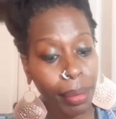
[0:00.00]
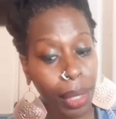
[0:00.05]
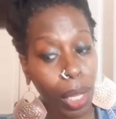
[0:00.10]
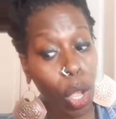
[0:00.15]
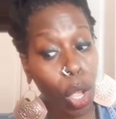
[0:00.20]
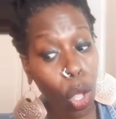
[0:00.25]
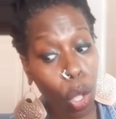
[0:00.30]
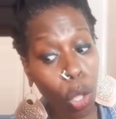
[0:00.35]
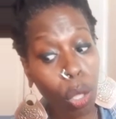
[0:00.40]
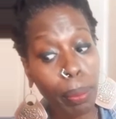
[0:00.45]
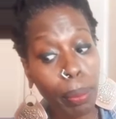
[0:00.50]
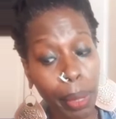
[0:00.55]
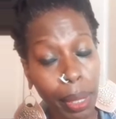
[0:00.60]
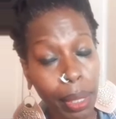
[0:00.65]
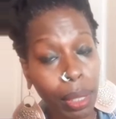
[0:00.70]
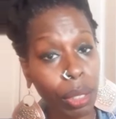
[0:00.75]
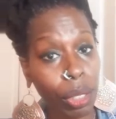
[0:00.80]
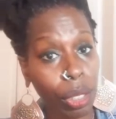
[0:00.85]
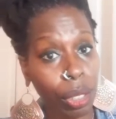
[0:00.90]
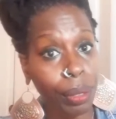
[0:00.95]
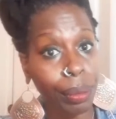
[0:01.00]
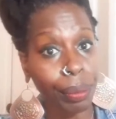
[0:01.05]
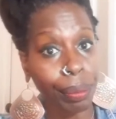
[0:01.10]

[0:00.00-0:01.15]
A whole bunch.